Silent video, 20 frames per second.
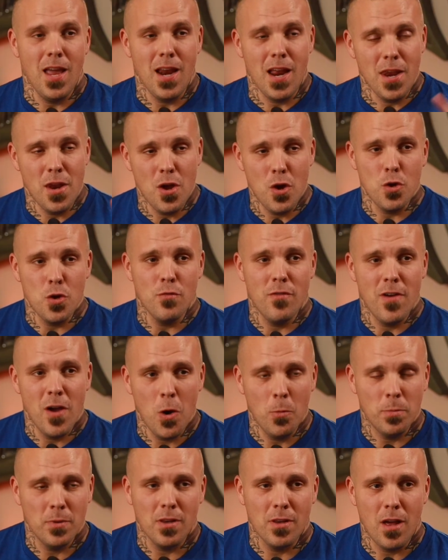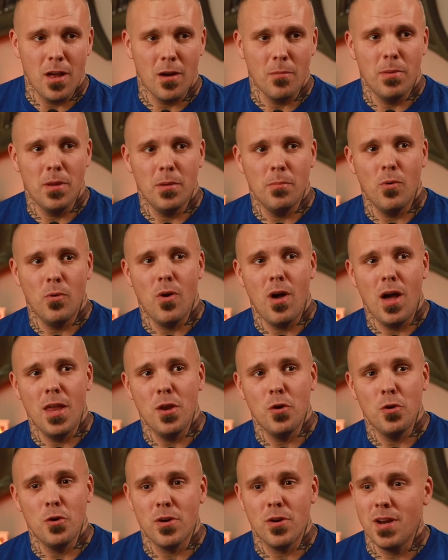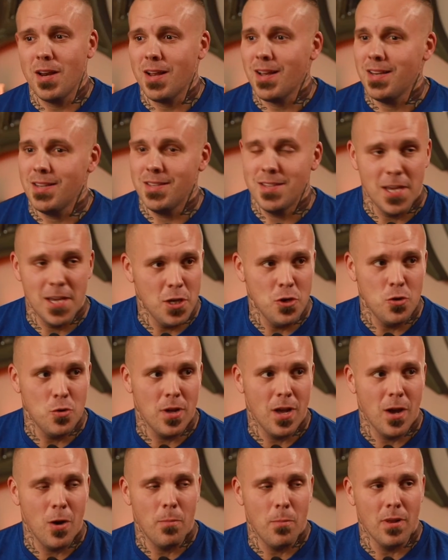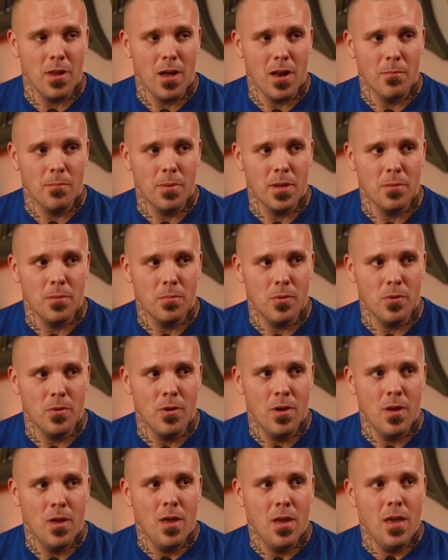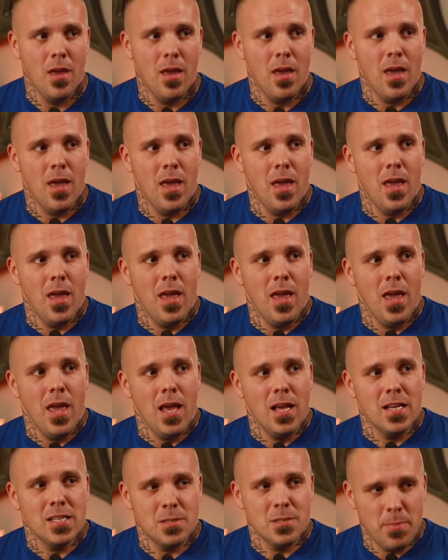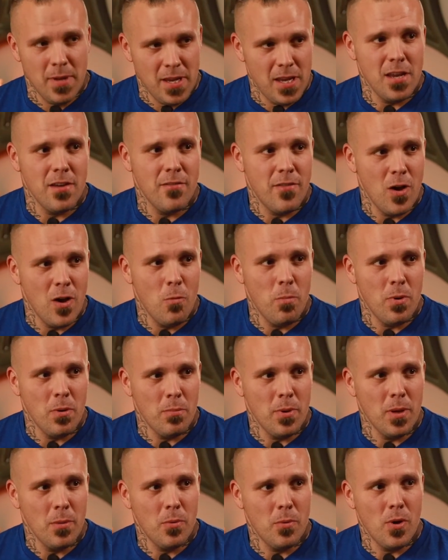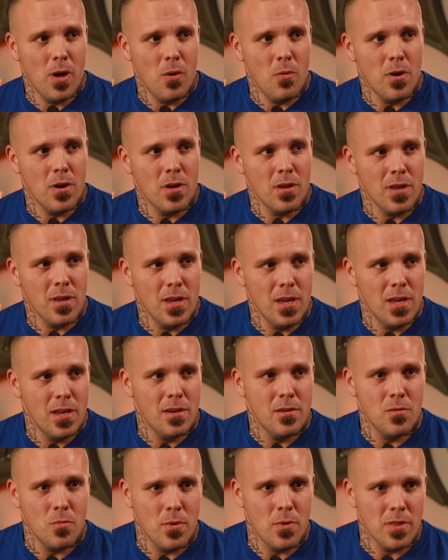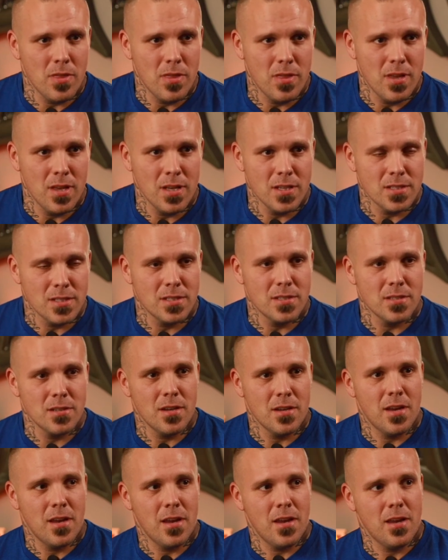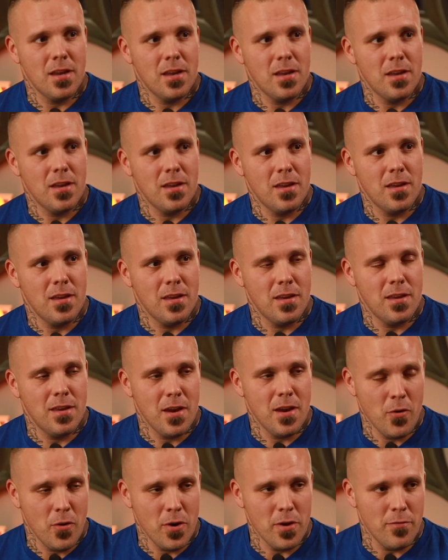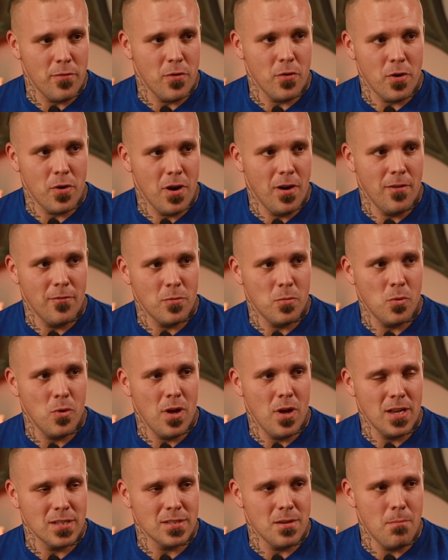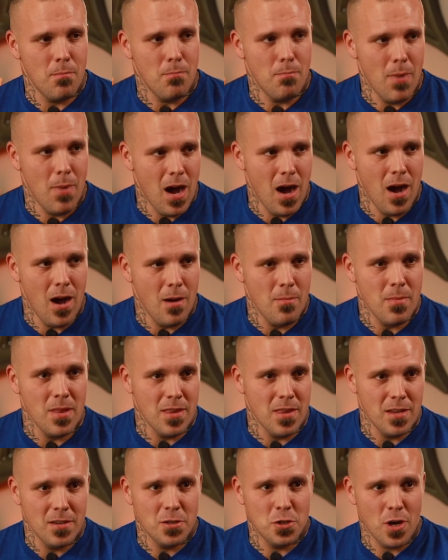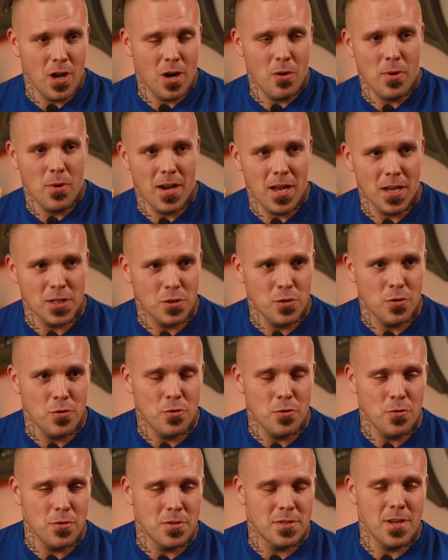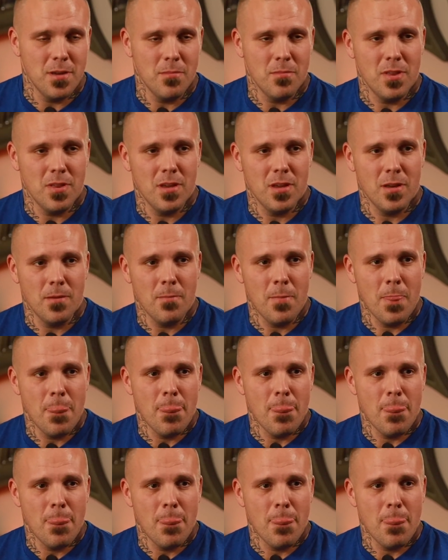And I know you've helped a lot of people. I know you're going to continue to help a lot of people. Speaking of helping people, I want to end with this. Karie, if you're comfortable as a mom, and then John, I want to ask you to do the same thing.